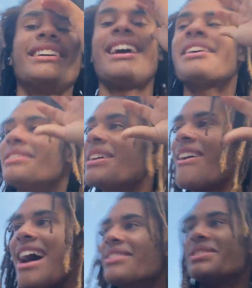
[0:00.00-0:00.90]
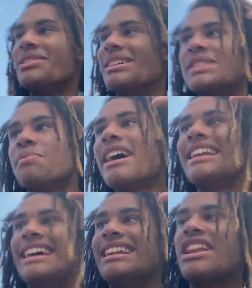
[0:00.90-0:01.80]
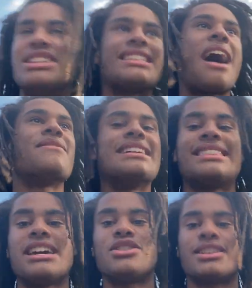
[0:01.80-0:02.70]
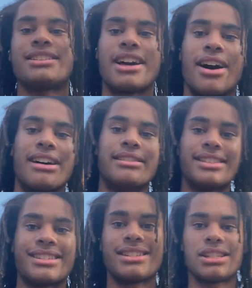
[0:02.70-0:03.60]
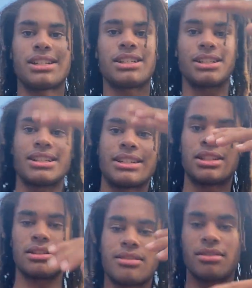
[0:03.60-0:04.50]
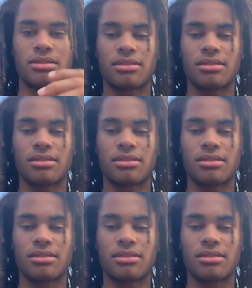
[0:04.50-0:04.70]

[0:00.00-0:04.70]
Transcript: I don't know how to explain it. It just everything just goes like this.